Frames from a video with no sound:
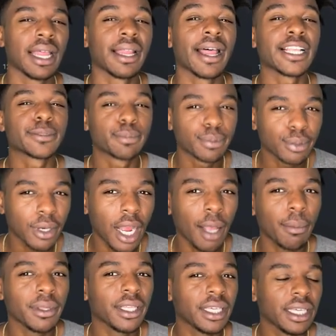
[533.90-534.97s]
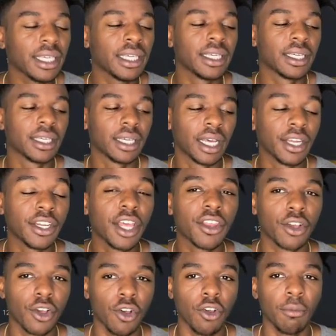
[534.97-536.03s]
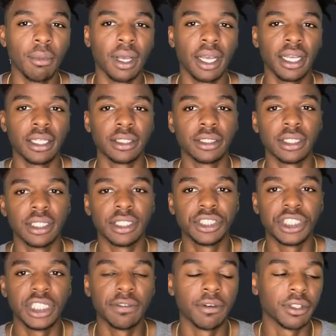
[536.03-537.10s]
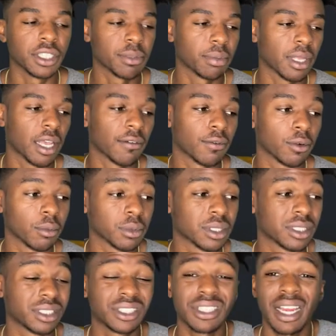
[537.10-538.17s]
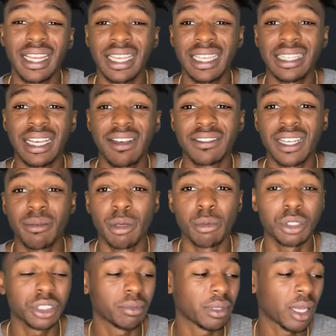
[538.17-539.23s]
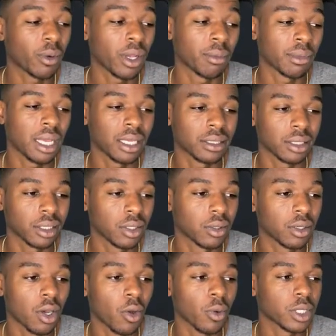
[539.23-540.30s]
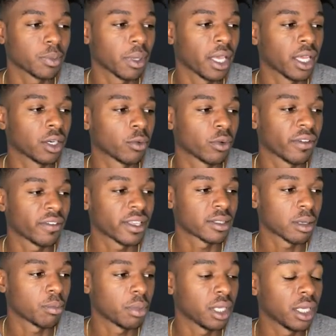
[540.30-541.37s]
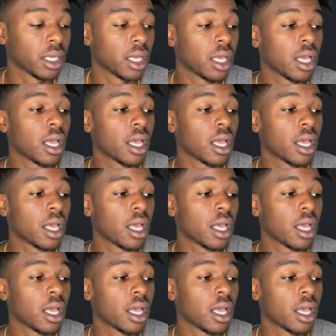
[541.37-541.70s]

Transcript: that's probably another goal of mine to achieve on this platform, is to try to get a lifetime membership. That way I'm not, you know, always paying or whatever it may be.